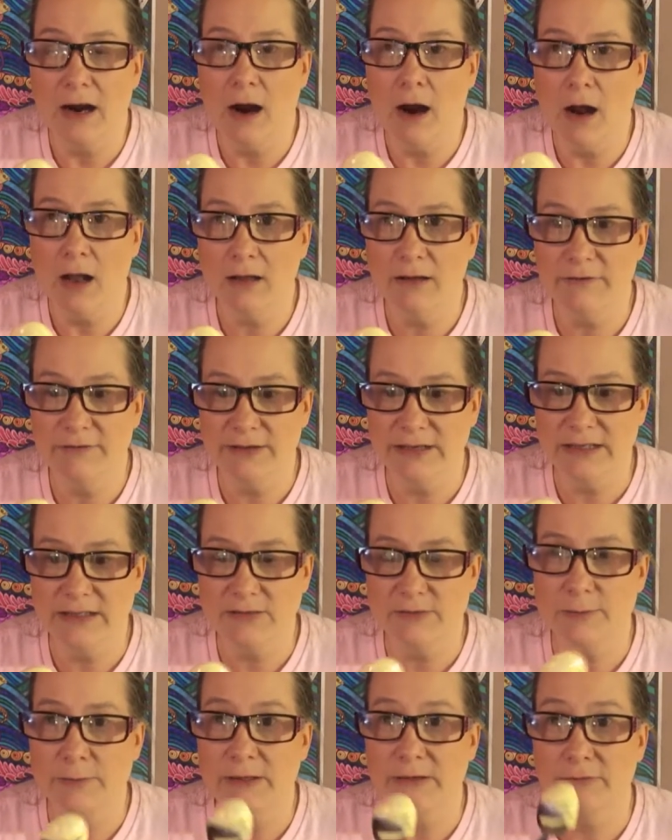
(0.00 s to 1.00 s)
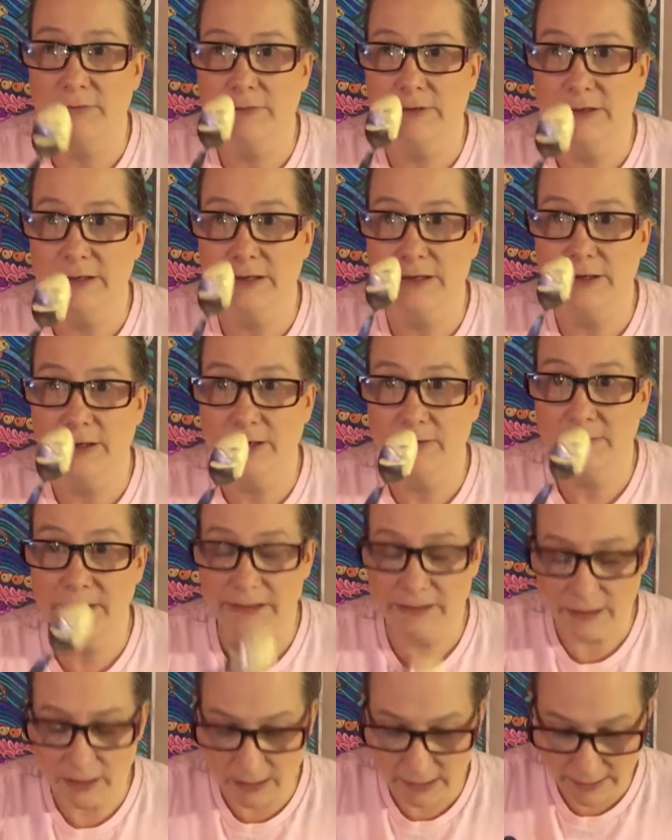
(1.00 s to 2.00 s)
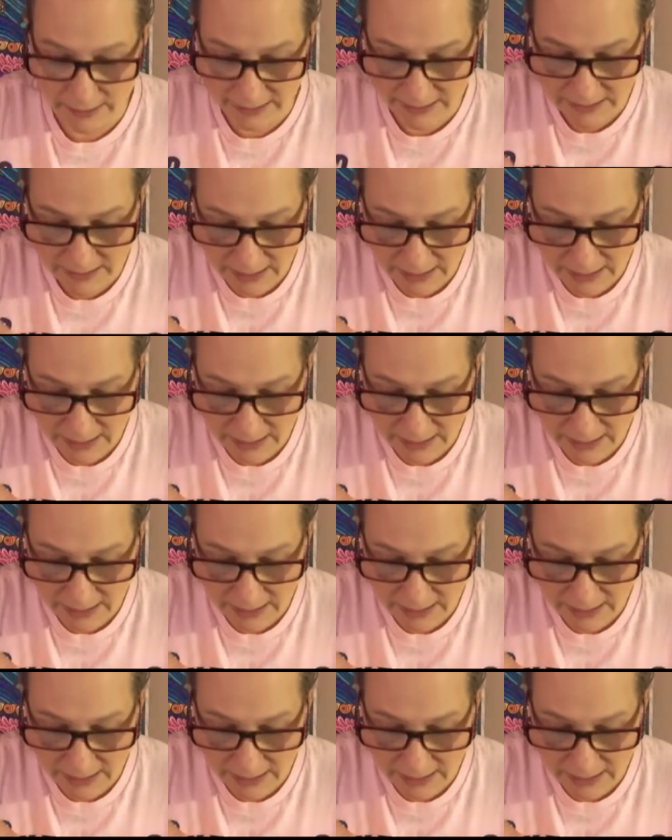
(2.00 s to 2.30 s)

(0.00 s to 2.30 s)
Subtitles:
All of these would be really good with Hollandaise